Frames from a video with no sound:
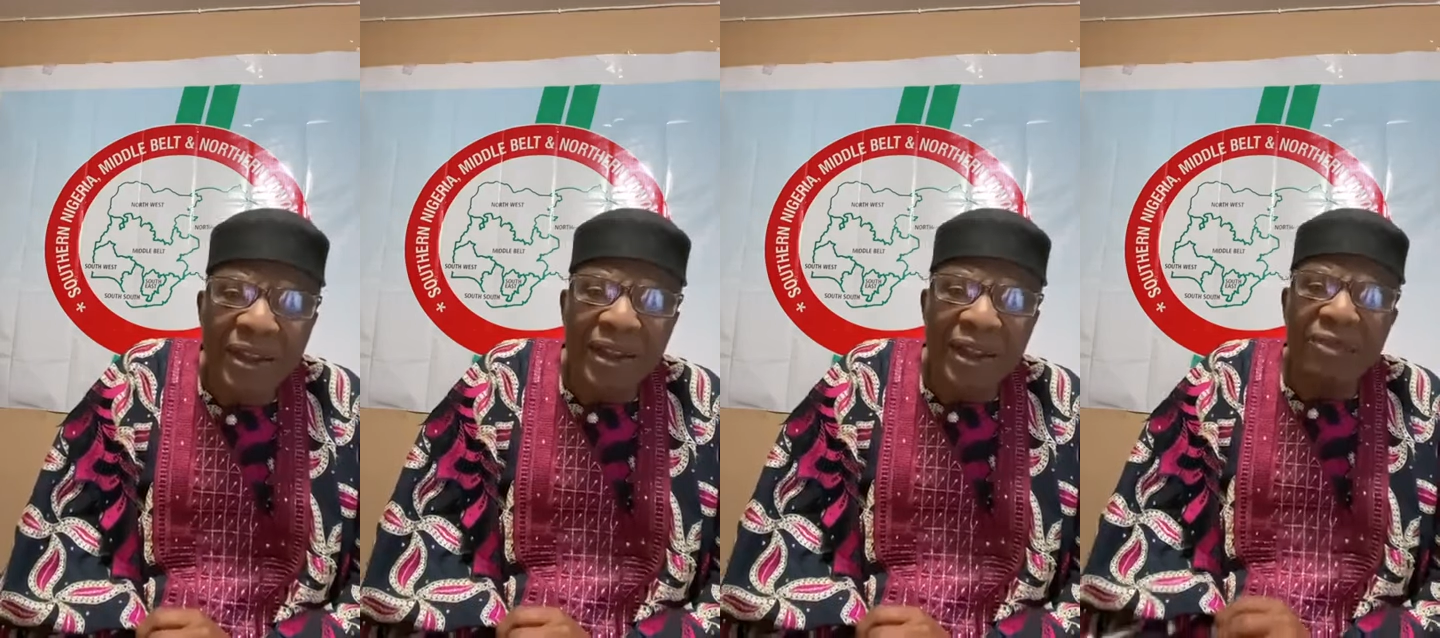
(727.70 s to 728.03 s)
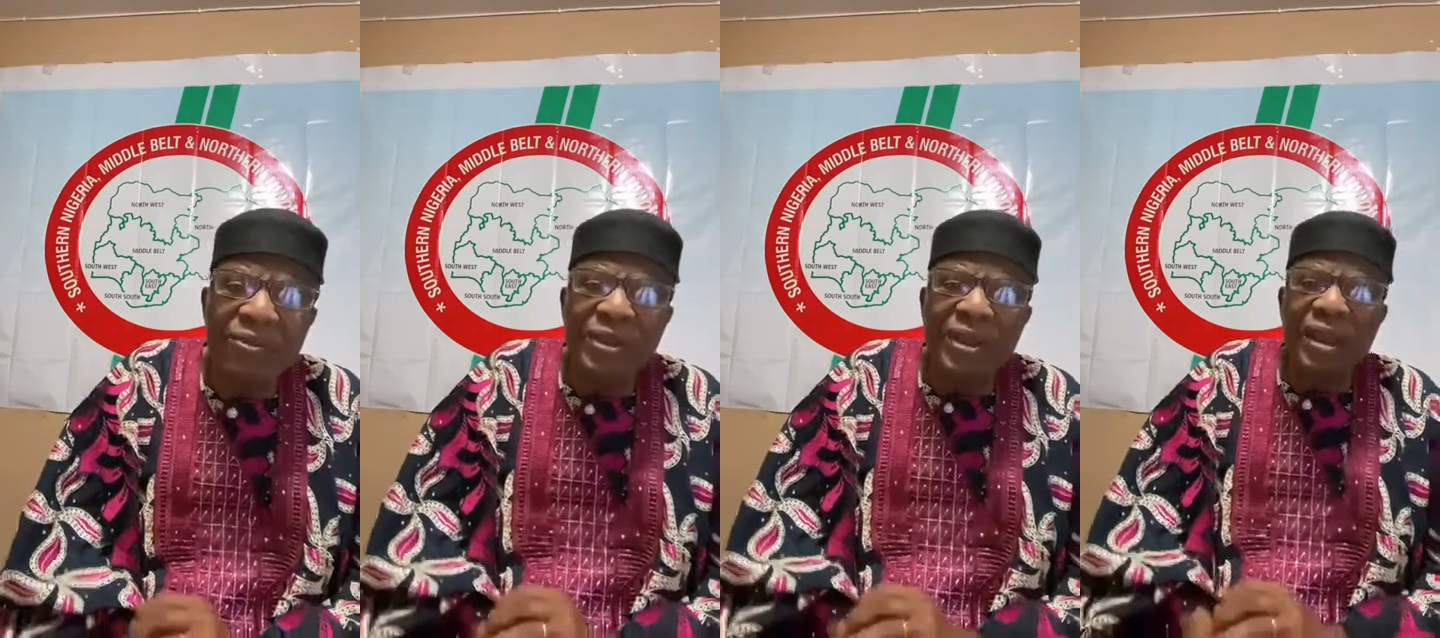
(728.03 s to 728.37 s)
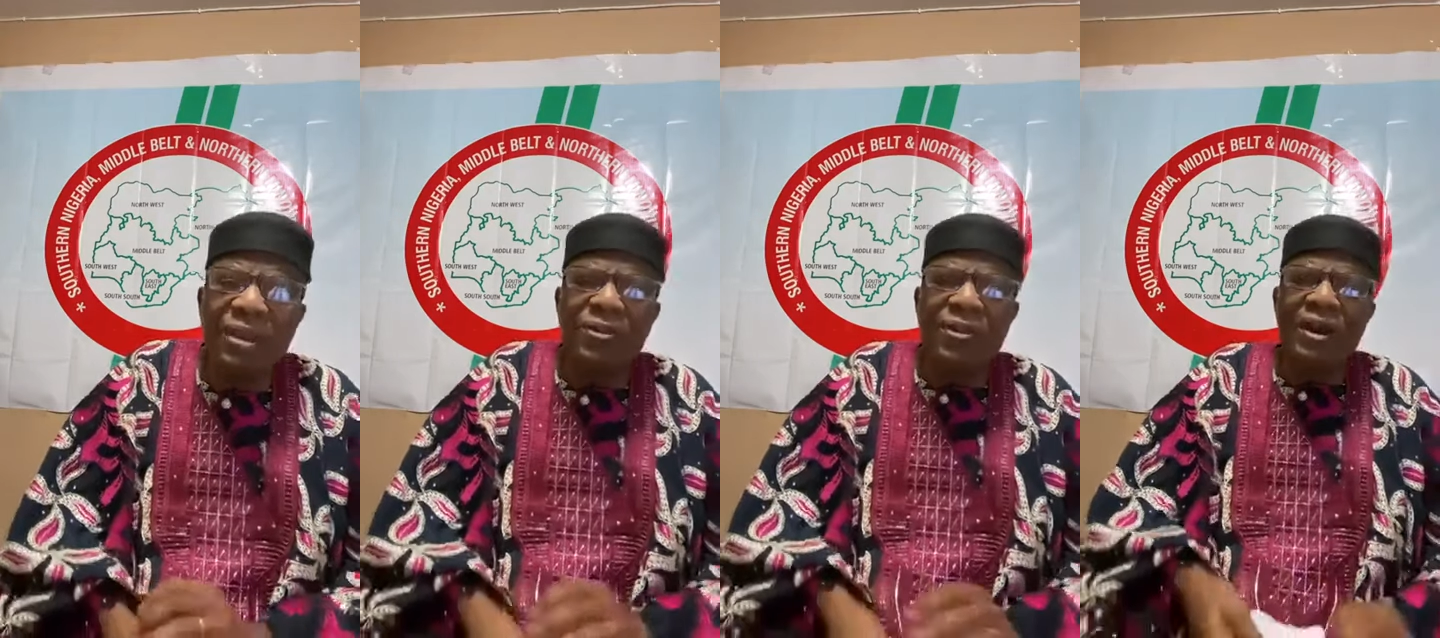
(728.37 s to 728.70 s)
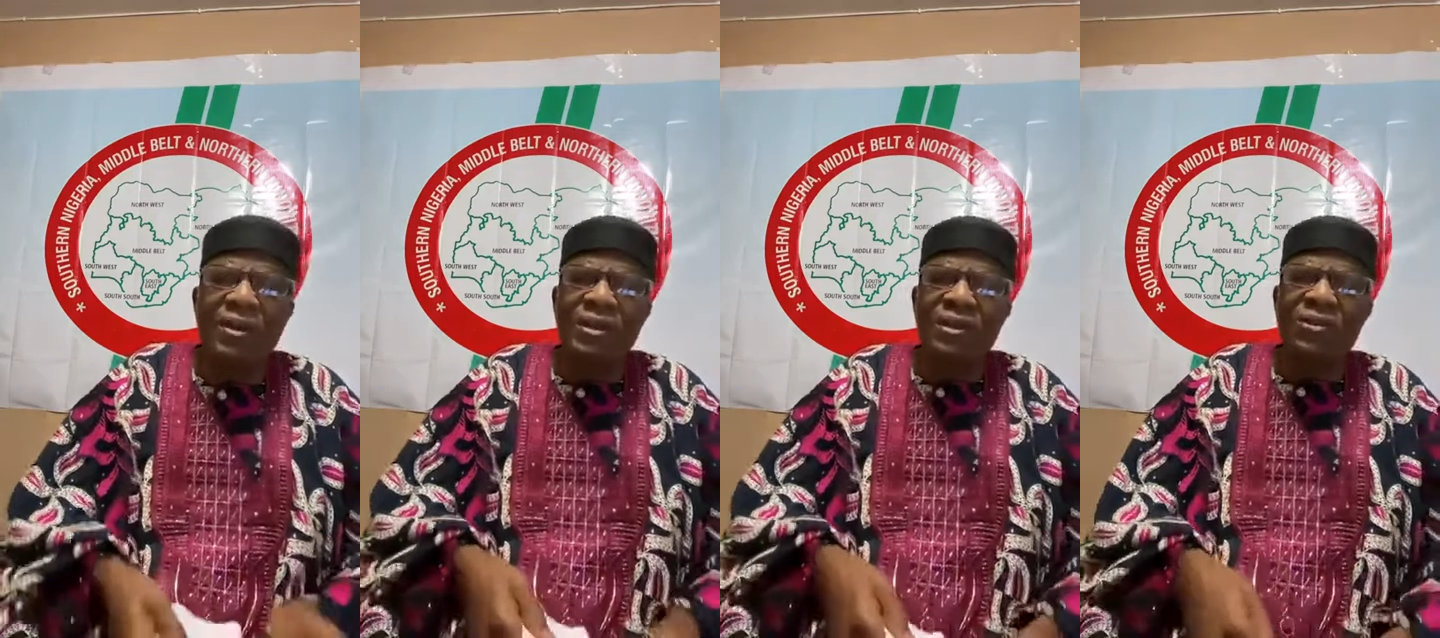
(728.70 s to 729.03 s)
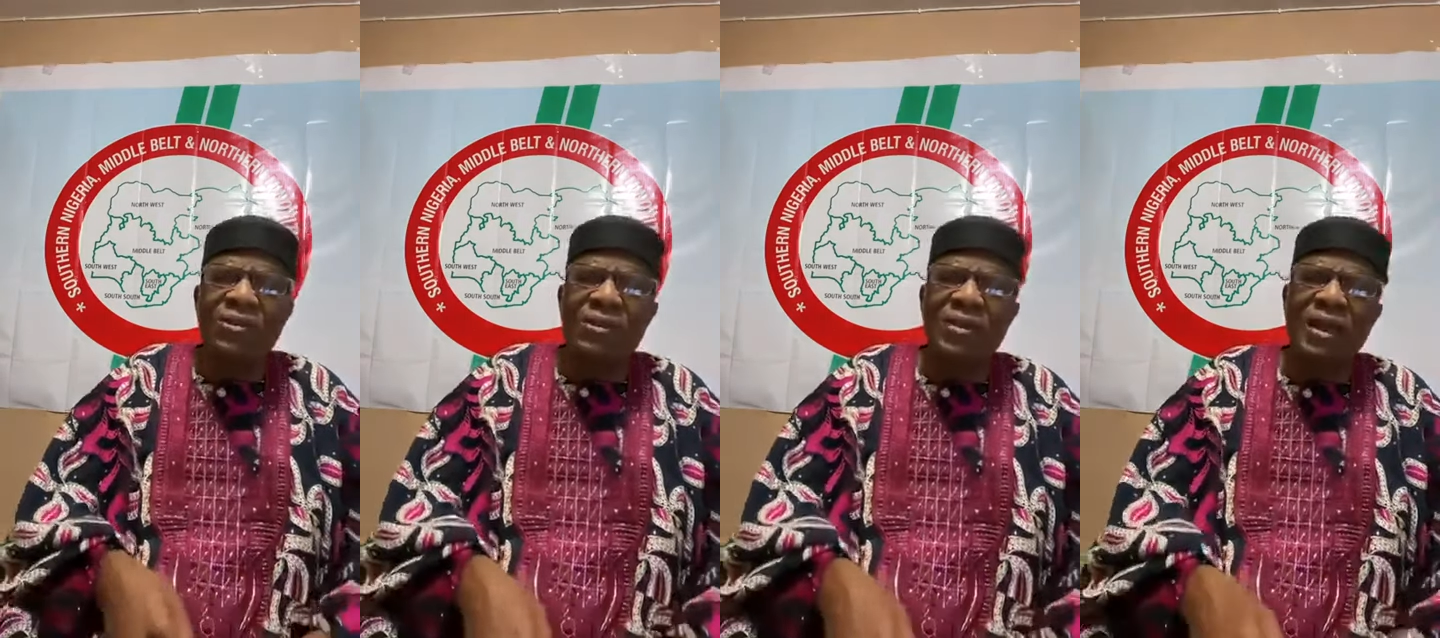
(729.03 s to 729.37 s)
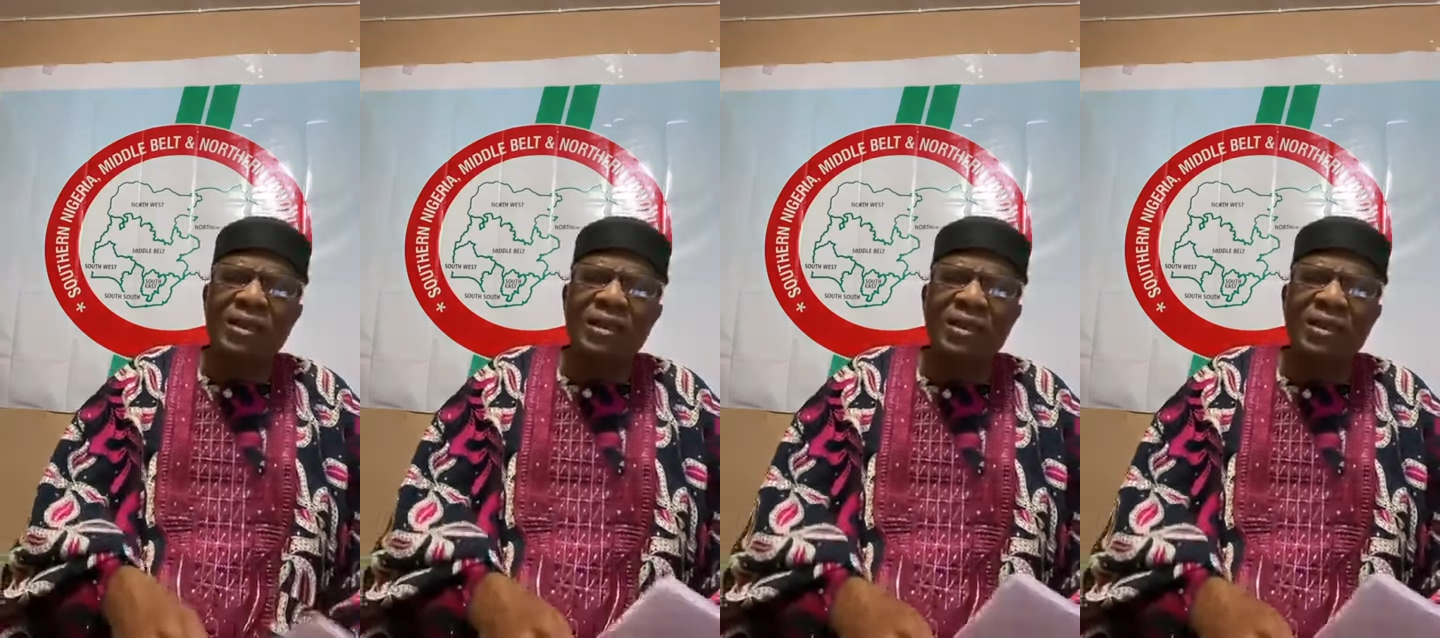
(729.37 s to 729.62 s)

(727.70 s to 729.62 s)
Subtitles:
that will tell you how the country has